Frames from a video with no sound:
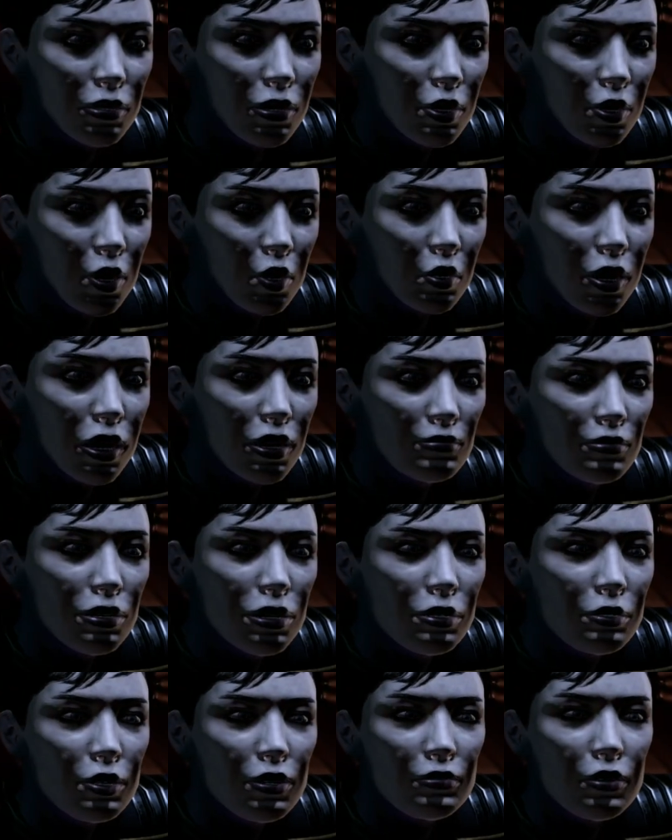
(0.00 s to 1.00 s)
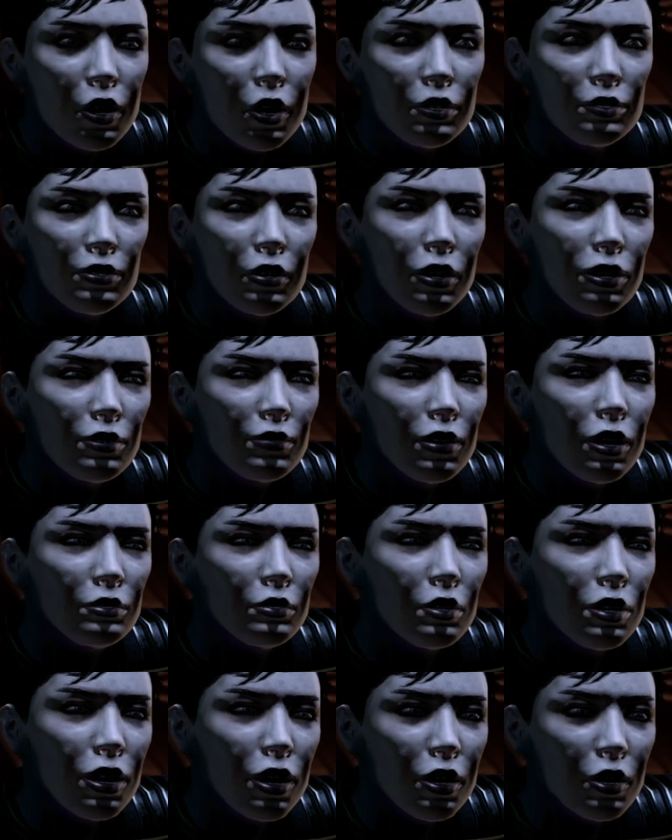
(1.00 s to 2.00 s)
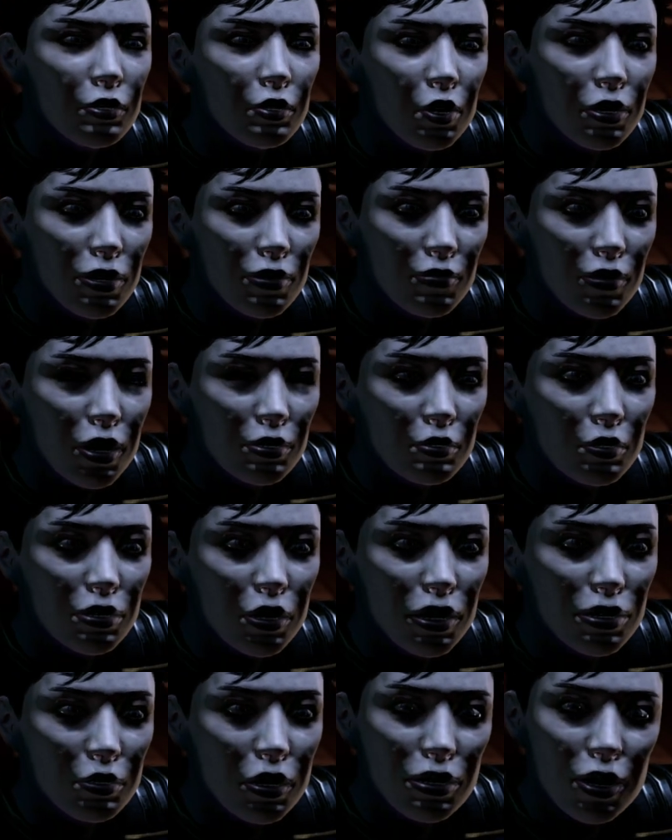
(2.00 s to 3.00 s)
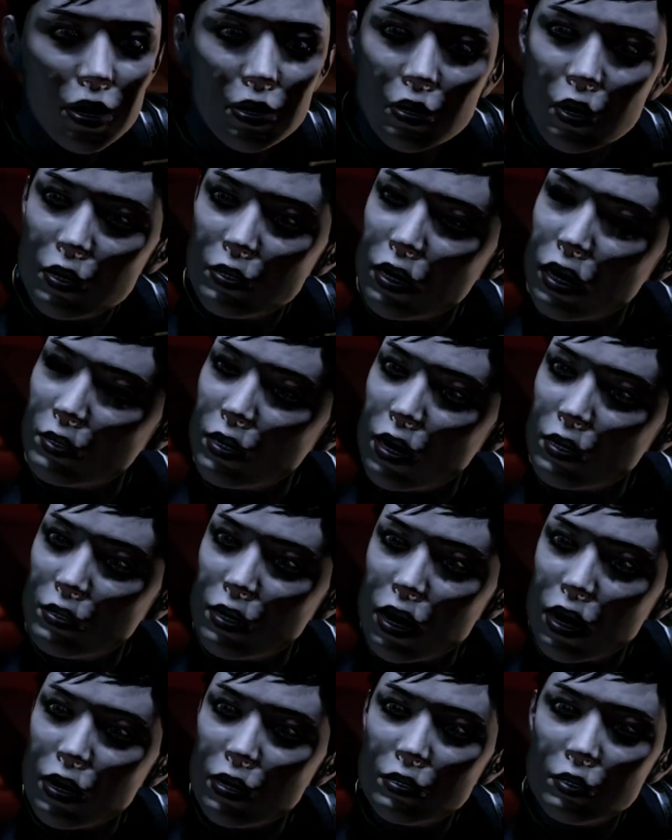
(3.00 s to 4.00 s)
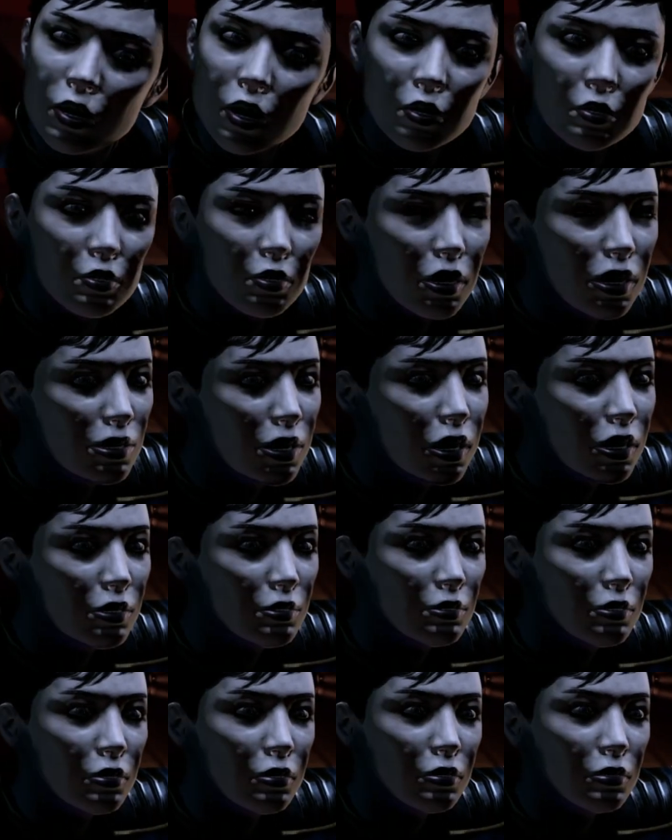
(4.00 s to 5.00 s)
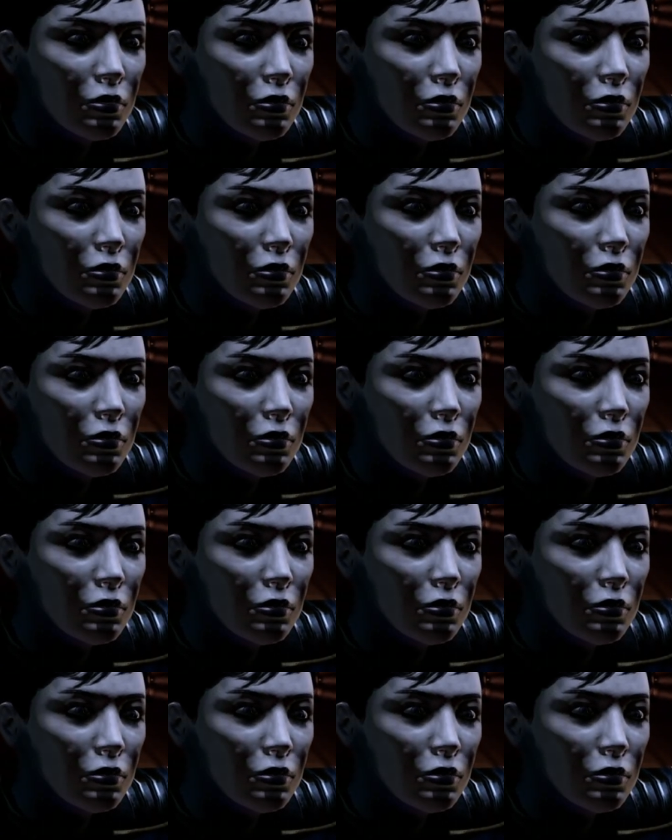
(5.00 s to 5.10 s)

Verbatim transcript: You know what I mean. The pawns are infantry. A good infantry line like the Krogan can take a charge like that.